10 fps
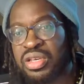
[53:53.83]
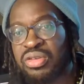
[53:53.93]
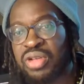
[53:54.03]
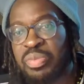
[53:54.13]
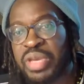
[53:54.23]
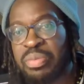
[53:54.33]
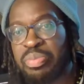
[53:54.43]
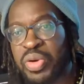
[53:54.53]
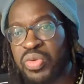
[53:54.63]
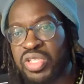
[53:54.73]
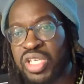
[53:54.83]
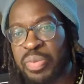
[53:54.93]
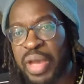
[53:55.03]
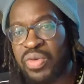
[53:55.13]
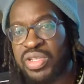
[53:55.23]
You lot are being bossy
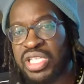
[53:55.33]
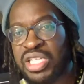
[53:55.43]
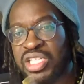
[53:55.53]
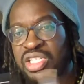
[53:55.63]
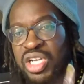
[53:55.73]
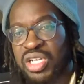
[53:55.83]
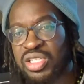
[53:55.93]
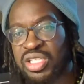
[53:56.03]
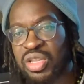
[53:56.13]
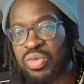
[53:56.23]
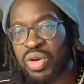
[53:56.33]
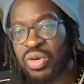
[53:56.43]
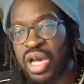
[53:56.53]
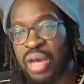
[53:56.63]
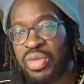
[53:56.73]
about West Indies' chances in the
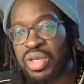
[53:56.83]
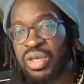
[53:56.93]
World Cup.